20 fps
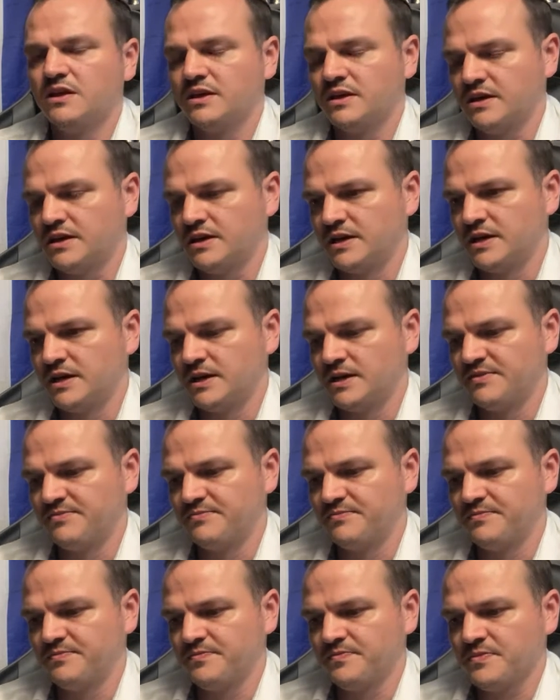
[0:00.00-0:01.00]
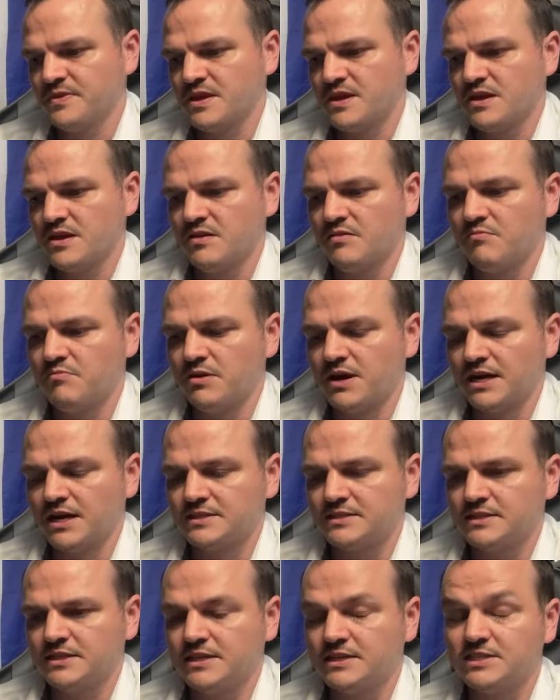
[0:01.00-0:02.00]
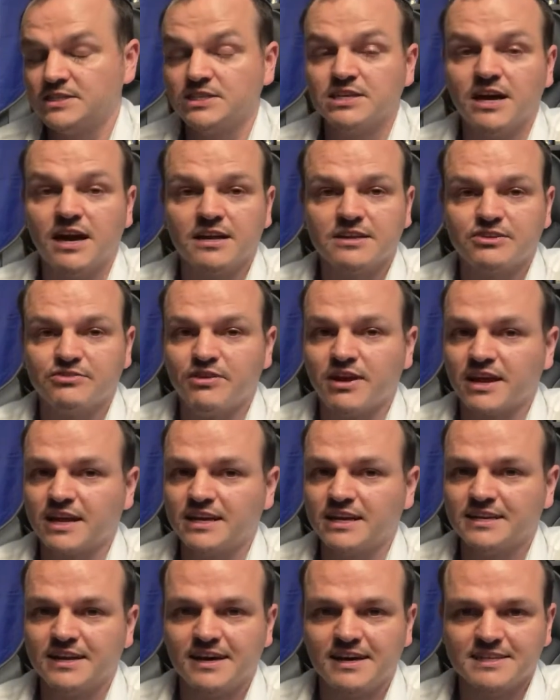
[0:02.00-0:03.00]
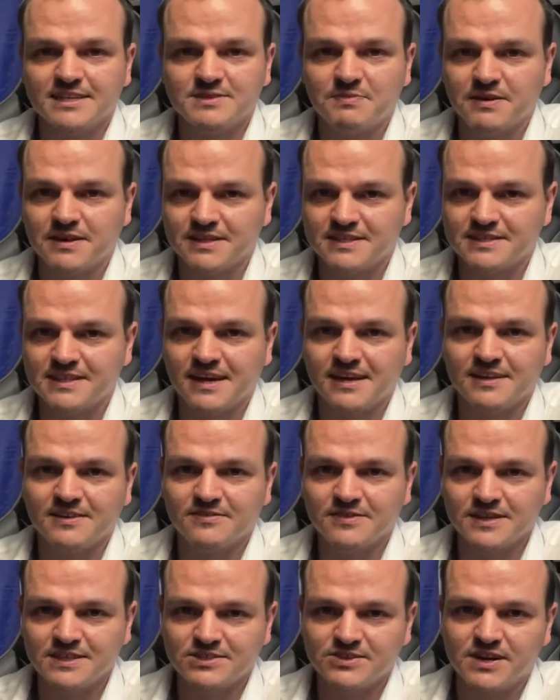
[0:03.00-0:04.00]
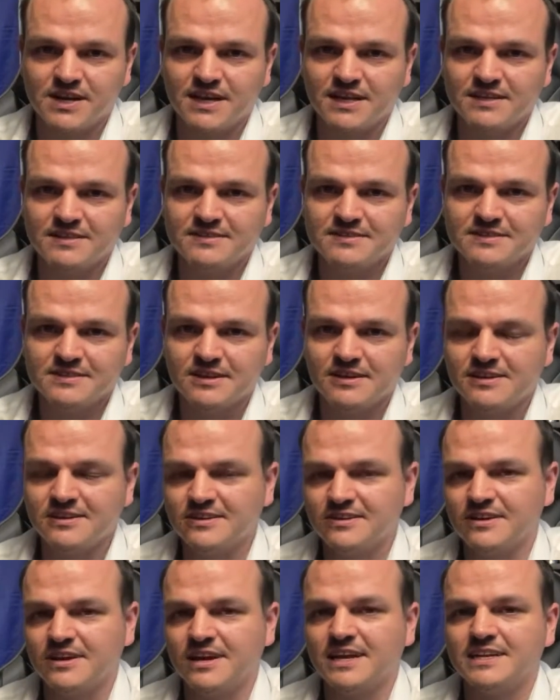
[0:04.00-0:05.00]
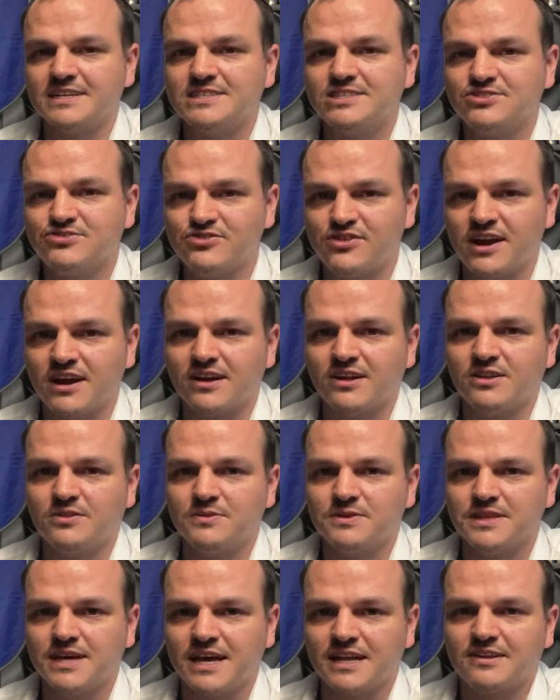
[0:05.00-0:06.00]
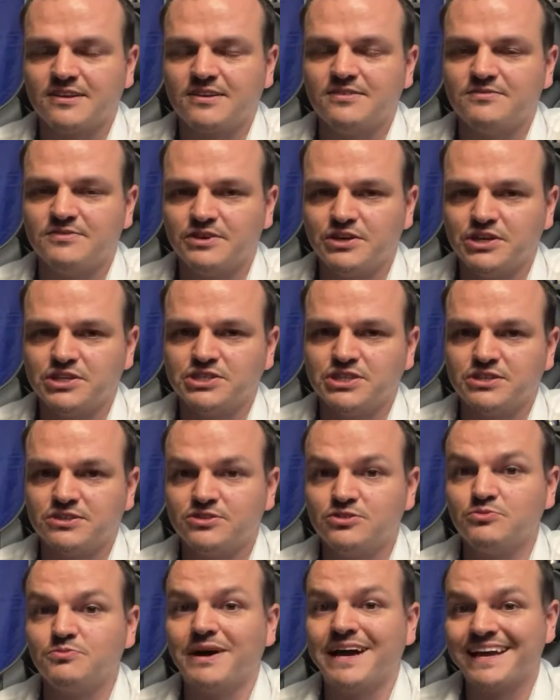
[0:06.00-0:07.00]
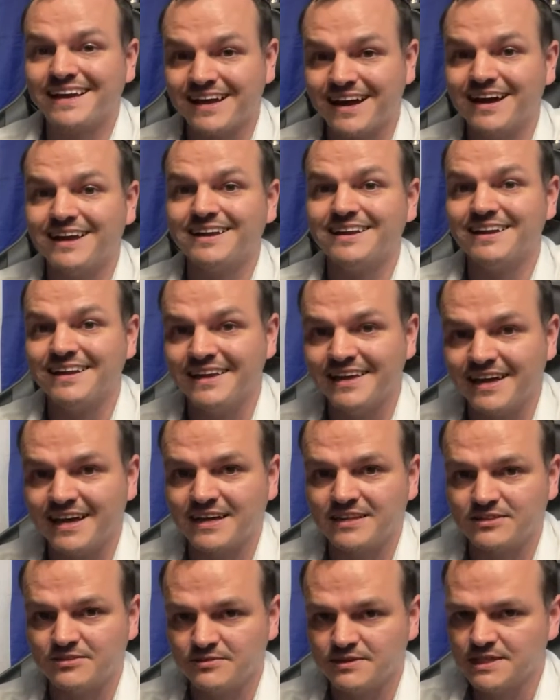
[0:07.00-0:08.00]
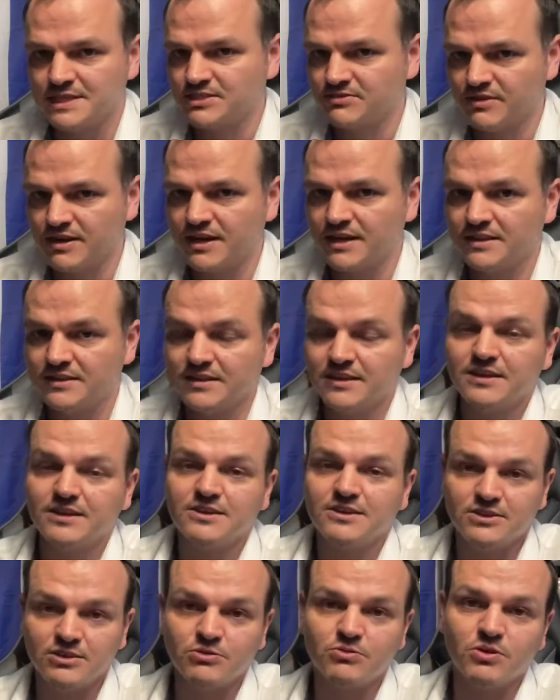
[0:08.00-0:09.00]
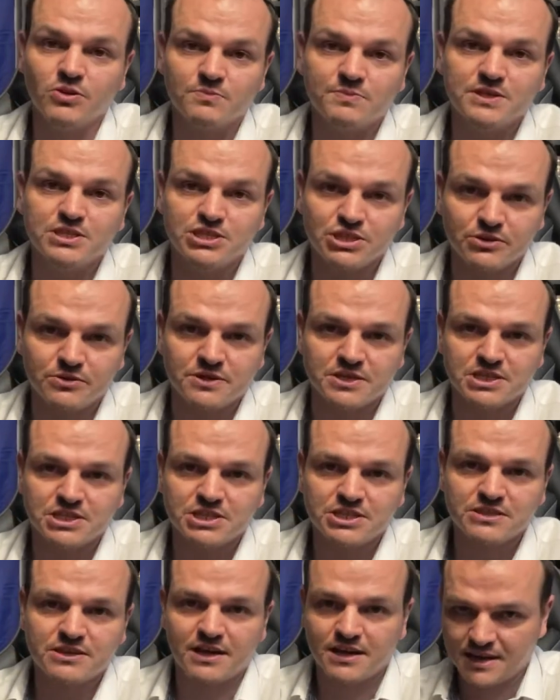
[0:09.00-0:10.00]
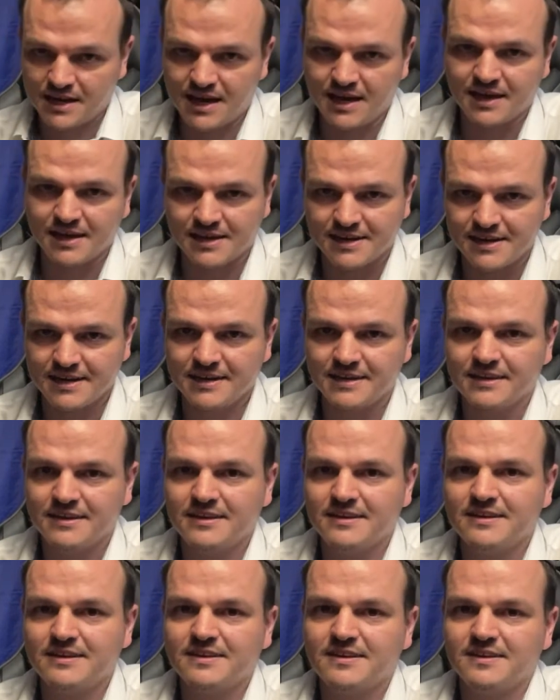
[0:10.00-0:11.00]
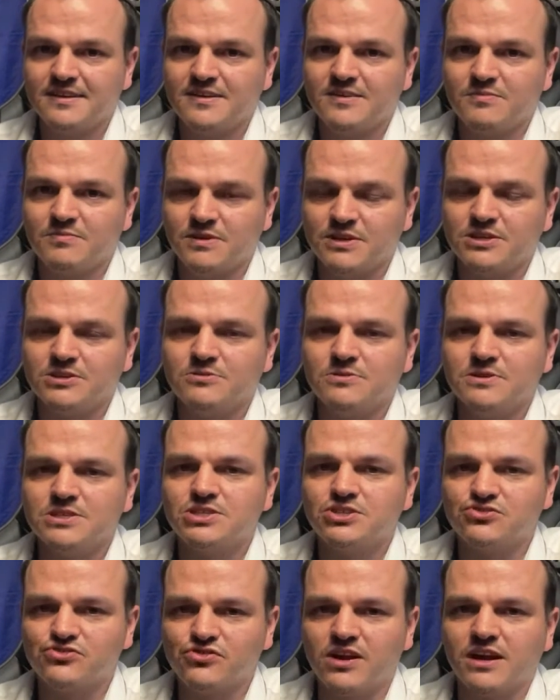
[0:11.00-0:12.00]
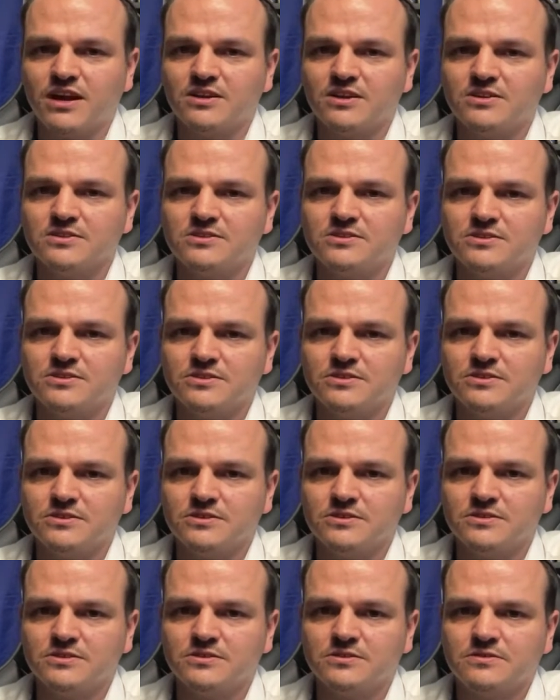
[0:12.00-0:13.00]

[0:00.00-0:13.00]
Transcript: But it's not recognized by the State of Israel. So you're going to struggle with that conversion to make Aliyah to Israel. You will be Jewish, halachically, but you will struggle to